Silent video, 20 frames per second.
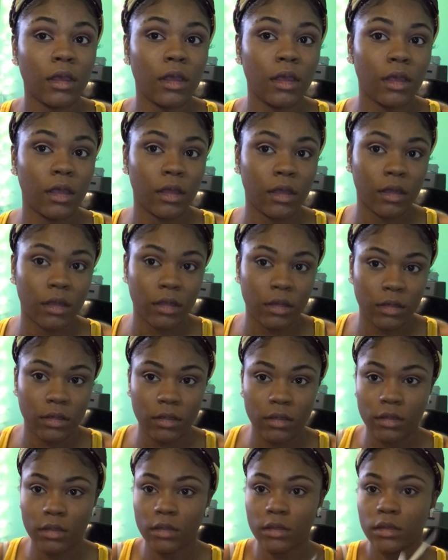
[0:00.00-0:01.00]

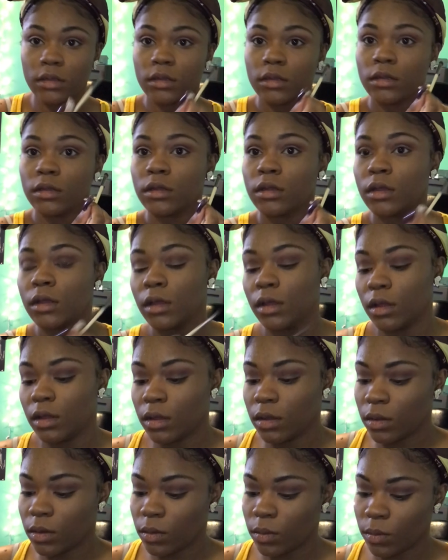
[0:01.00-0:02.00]
And
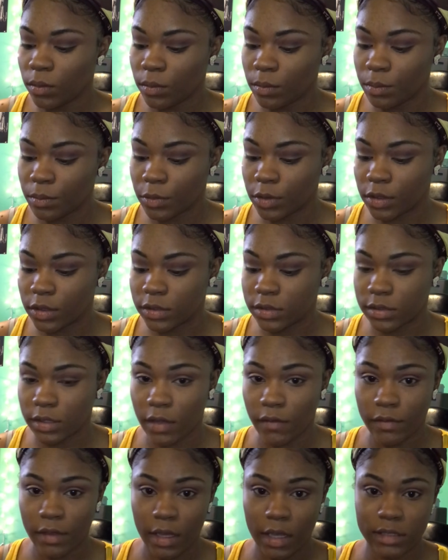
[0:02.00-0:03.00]
I'm gonna
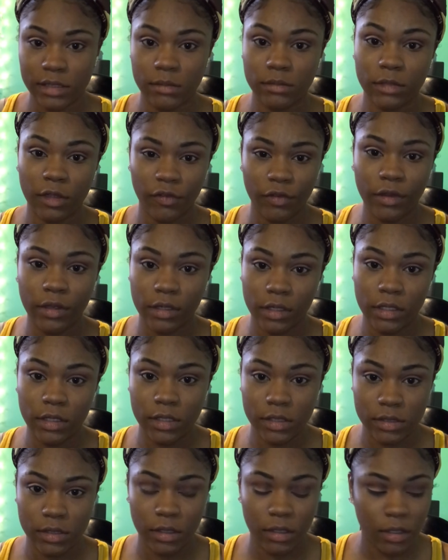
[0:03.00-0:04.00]
save that because I'm definitely gonna need
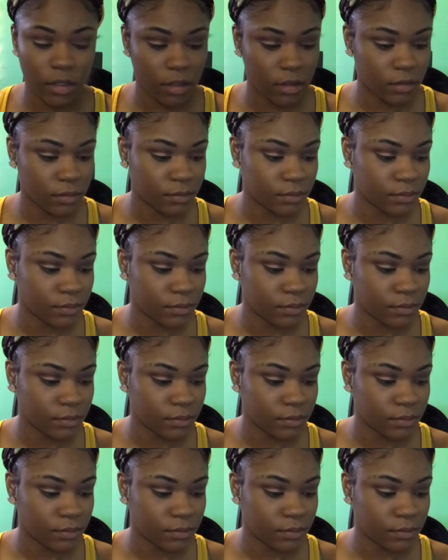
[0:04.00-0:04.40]
this again.